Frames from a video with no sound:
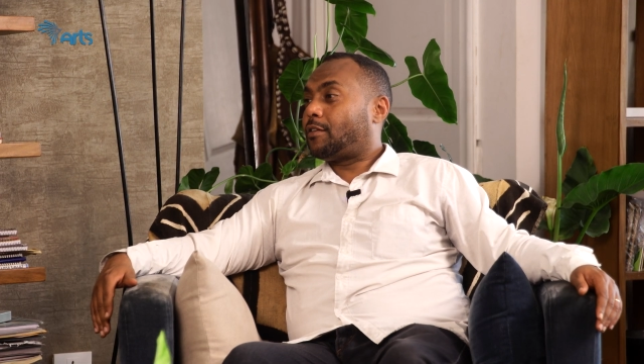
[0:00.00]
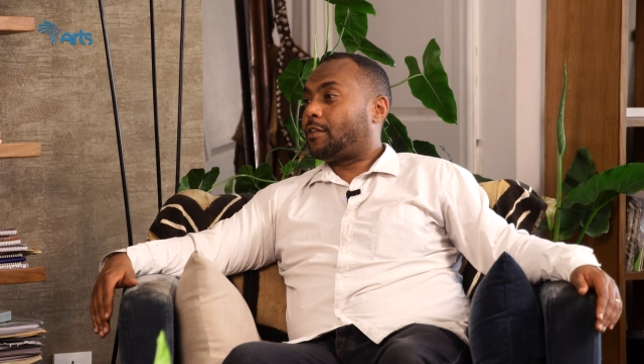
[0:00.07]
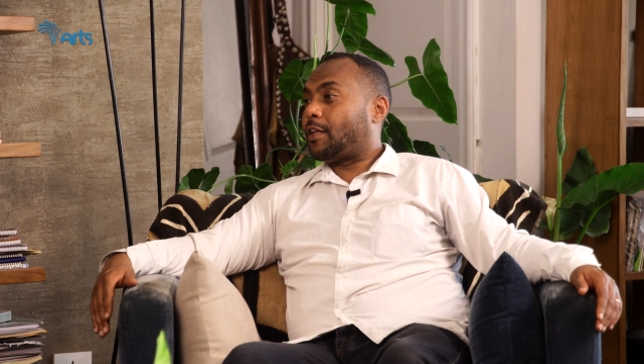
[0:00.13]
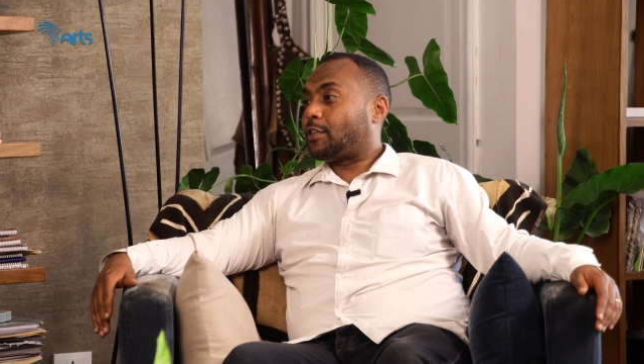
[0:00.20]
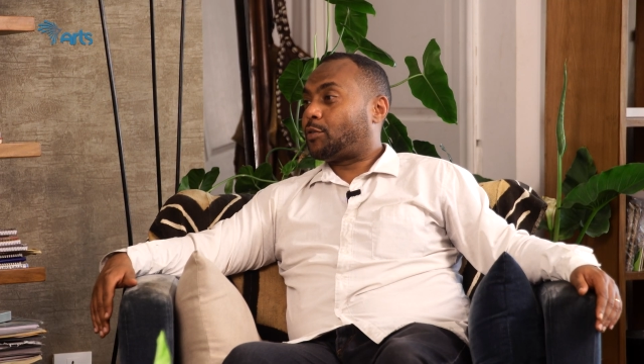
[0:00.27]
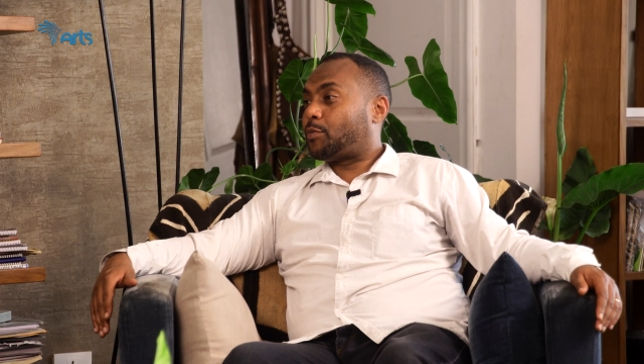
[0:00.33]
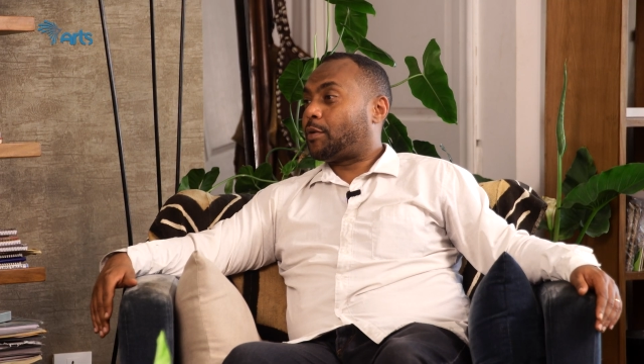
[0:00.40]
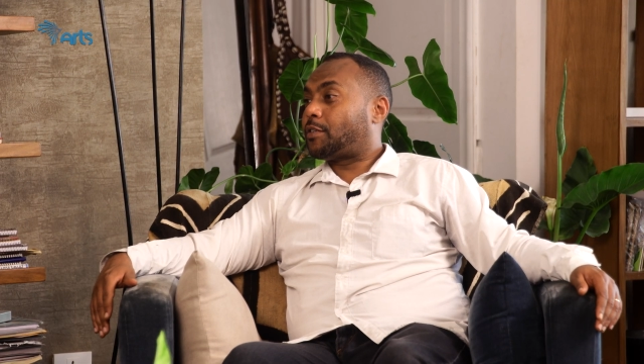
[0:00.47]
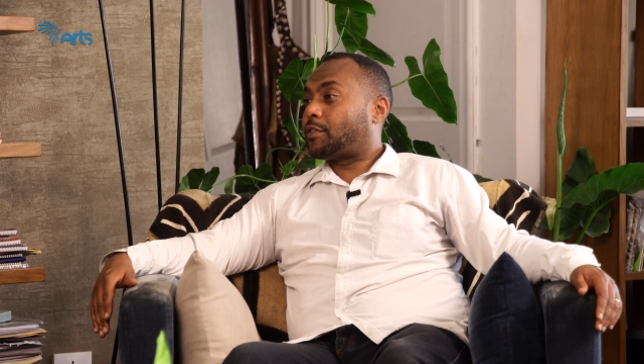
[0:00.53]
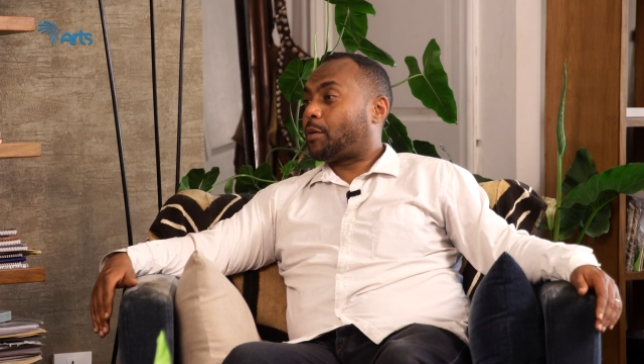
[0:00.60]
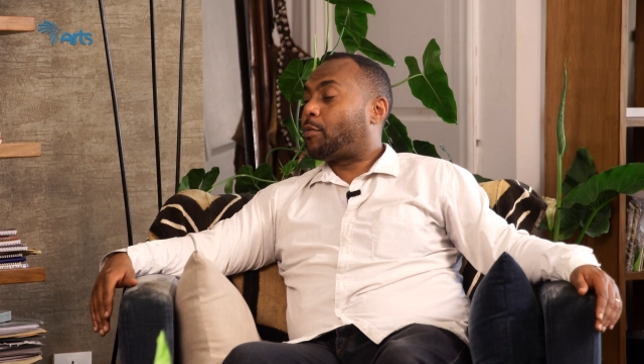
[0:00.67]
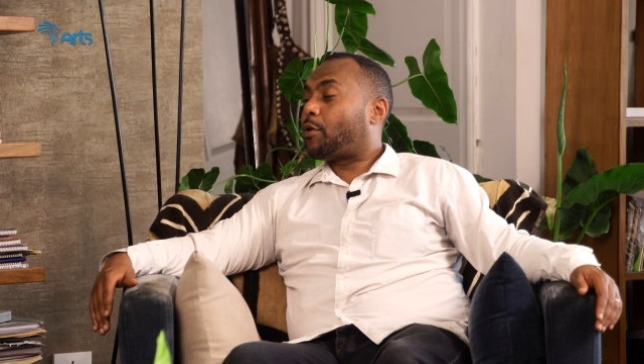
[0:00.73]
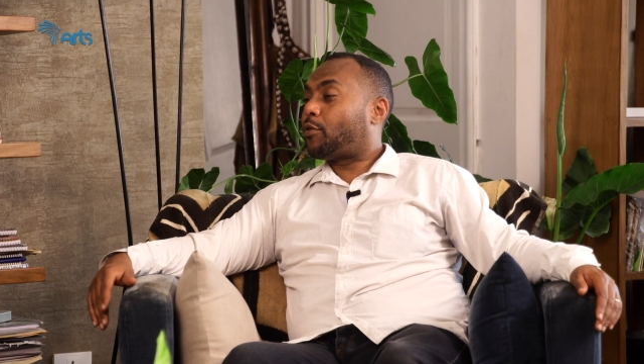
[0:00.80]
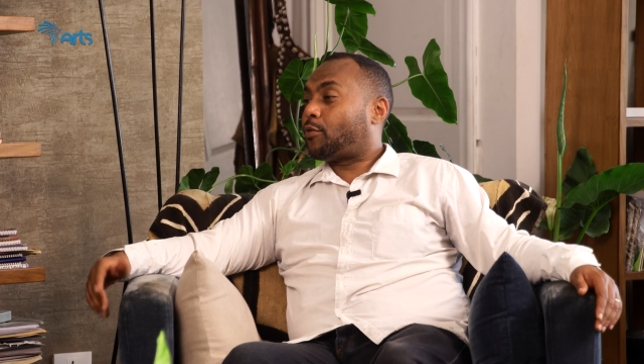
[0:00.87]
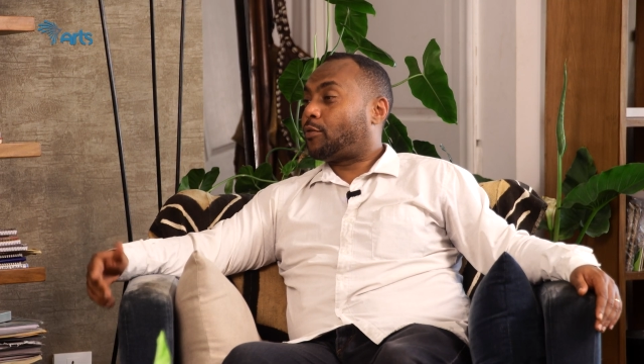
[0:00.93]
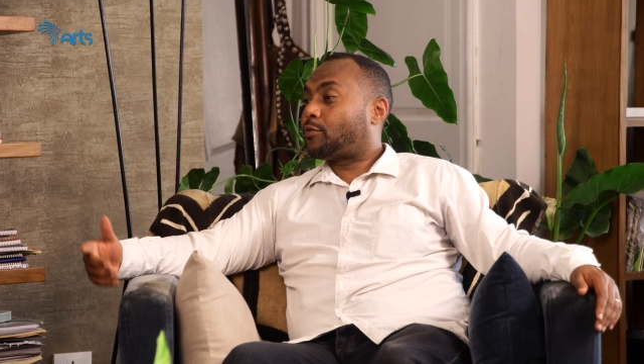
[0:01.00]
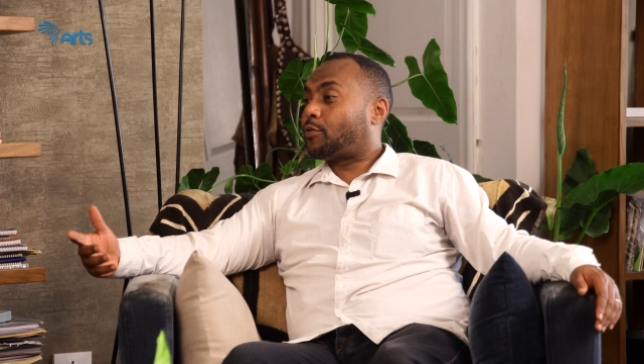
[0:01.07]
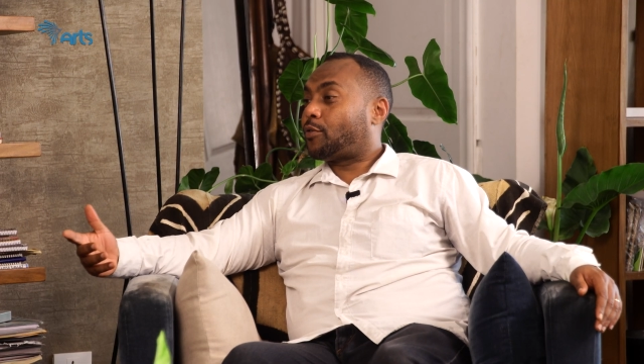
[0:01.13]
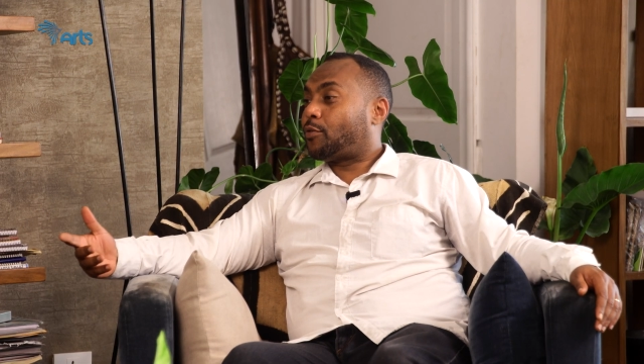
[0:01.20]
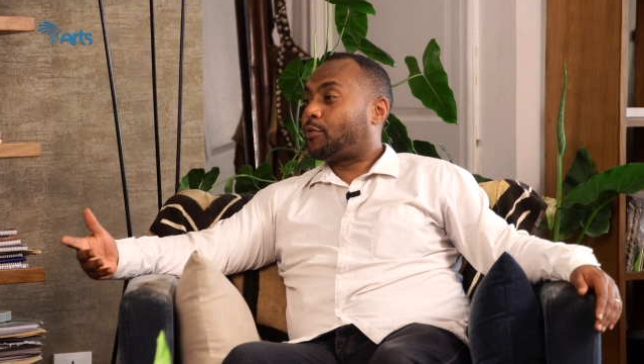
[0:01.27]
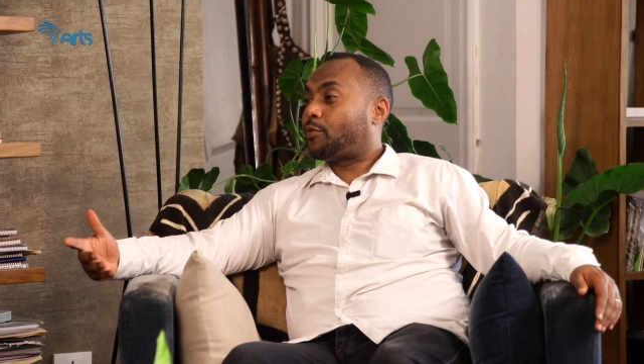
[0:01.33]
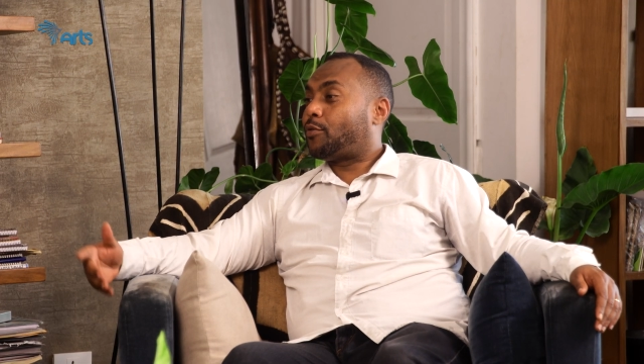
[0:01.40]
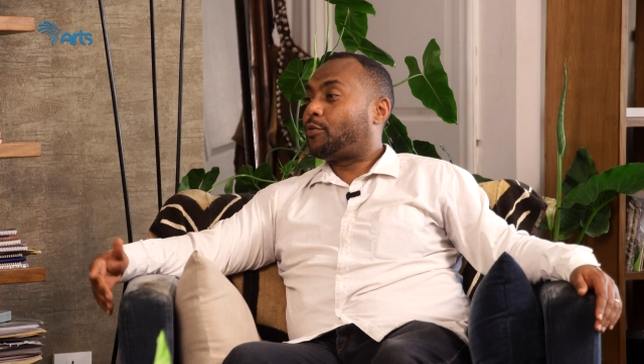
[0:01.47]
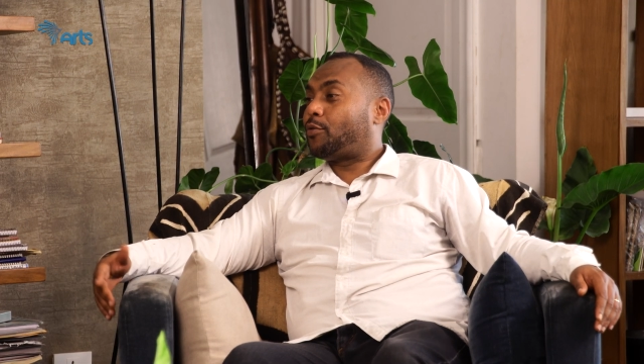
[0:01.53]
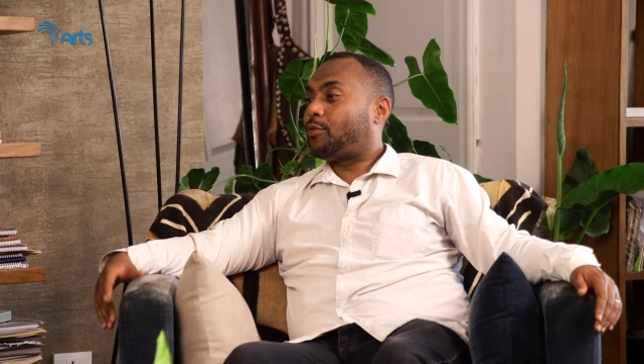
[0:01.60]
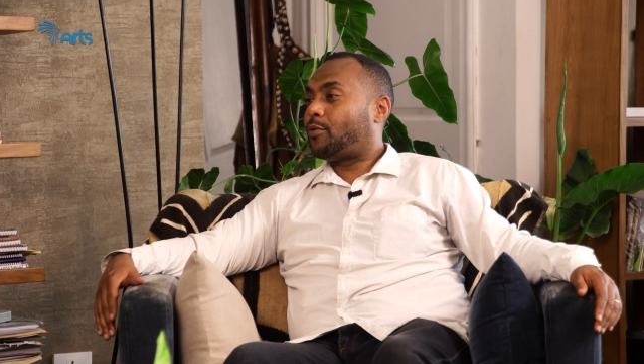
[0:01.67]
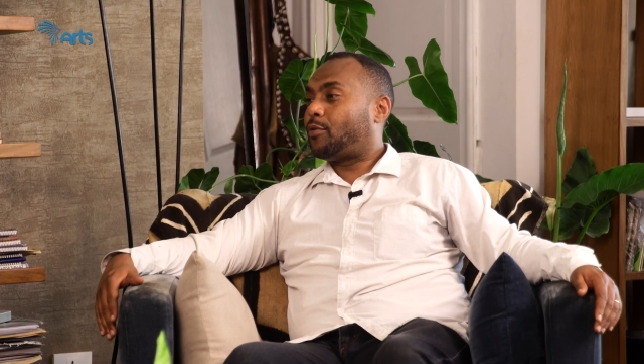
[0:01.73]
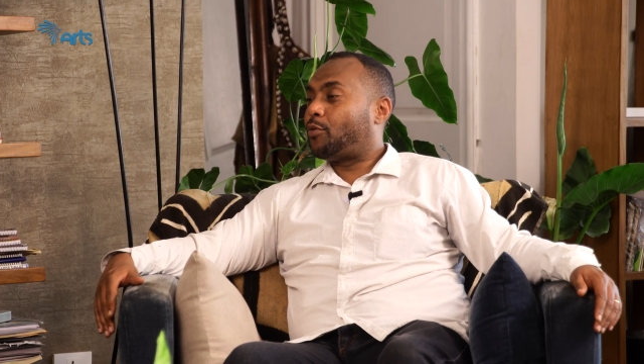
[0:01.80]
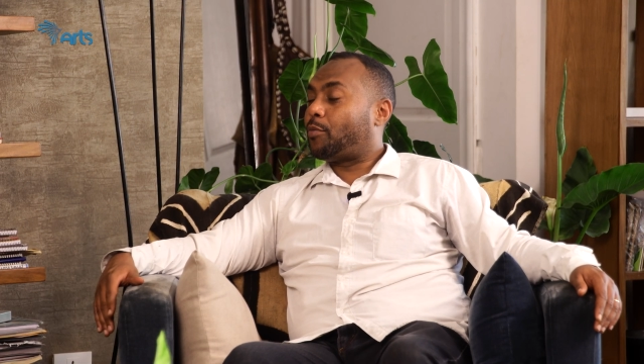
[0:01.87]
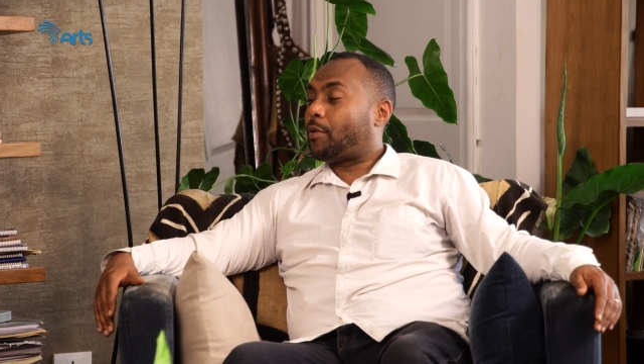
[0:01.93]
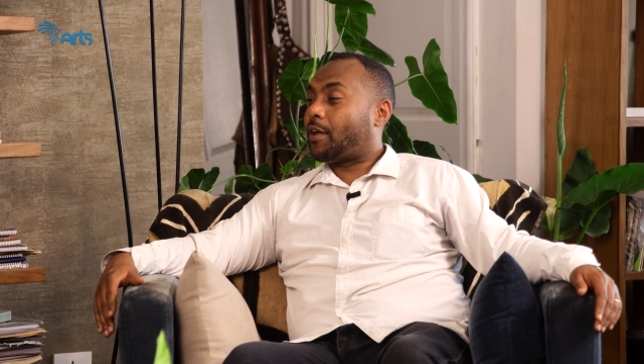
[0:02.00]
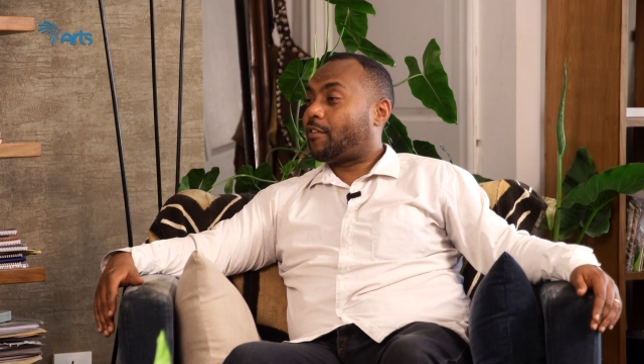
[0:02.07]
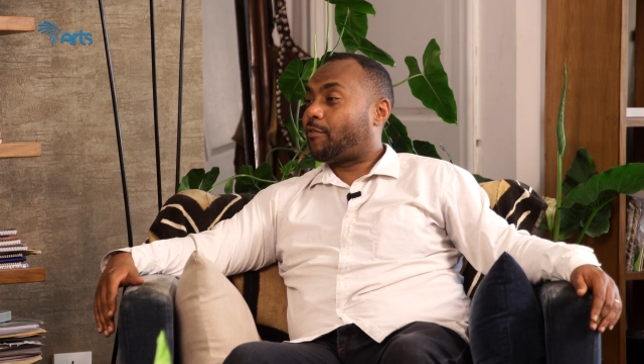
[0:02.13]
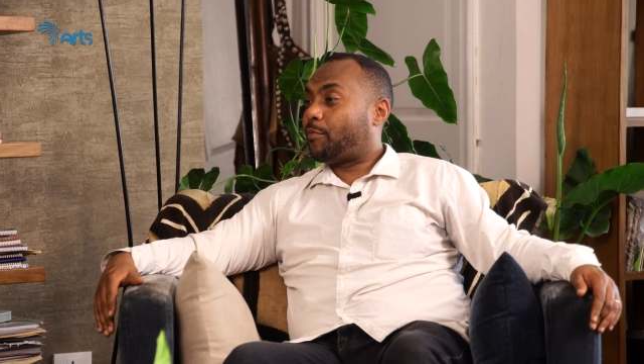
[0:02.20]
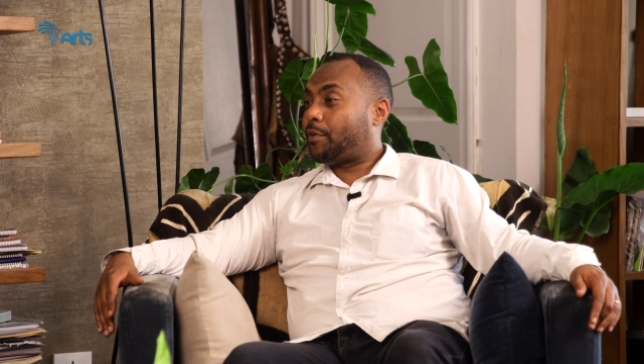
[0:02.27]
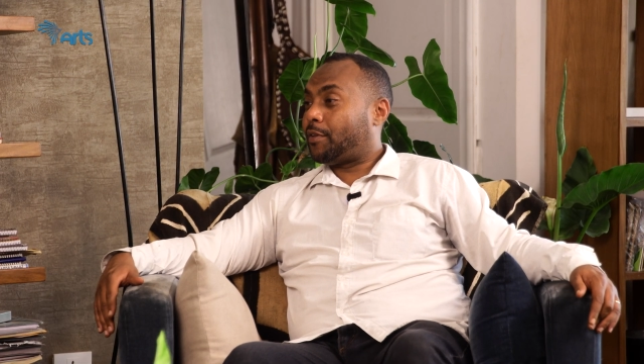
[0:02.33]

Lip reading: that speaks about also who might have